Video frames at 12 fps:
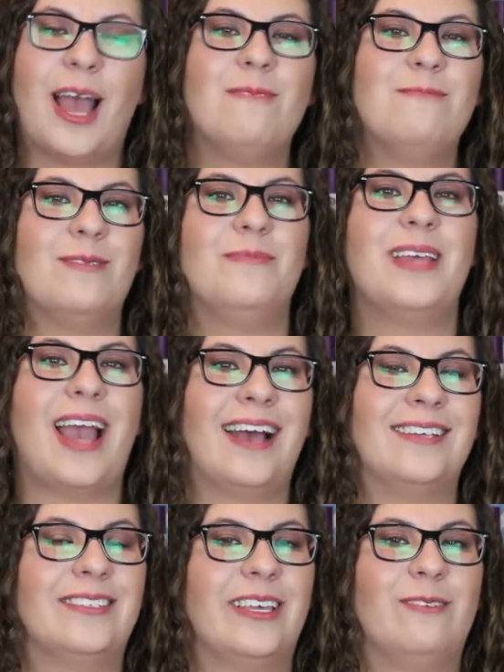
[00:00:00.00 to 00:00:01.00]
I will be
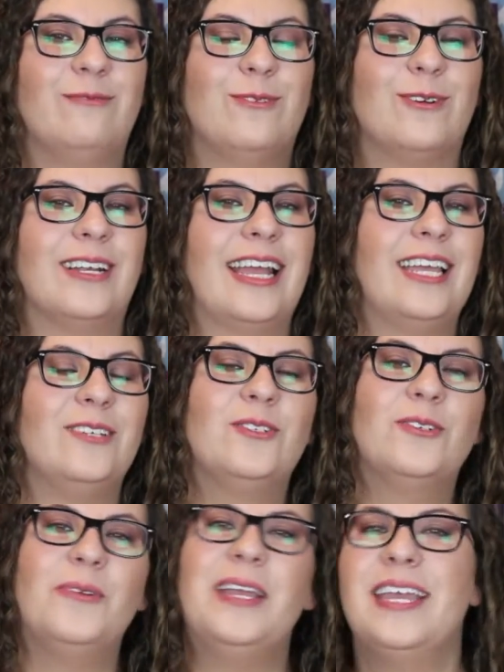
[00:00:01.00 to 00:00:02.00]
asking for a
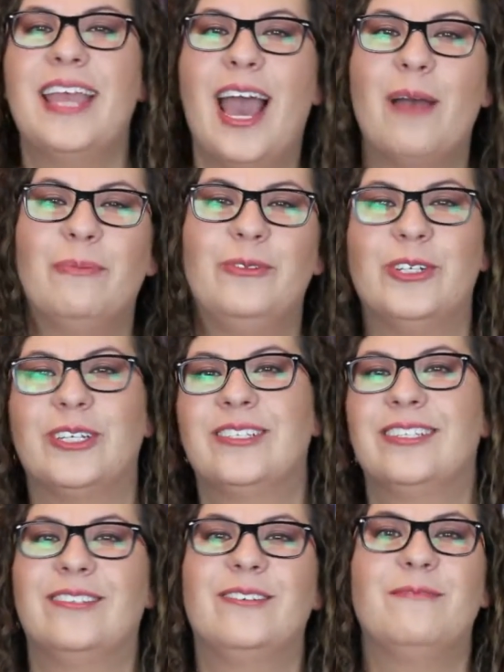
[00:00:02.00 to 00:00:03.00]
screen cap
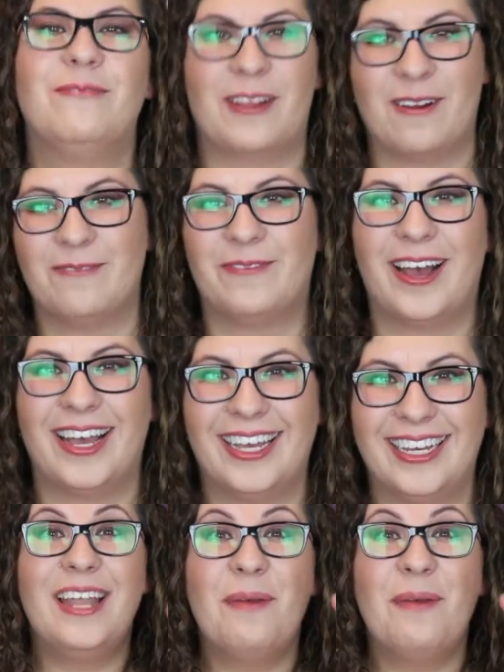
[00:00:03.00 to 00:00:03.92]
just to verify.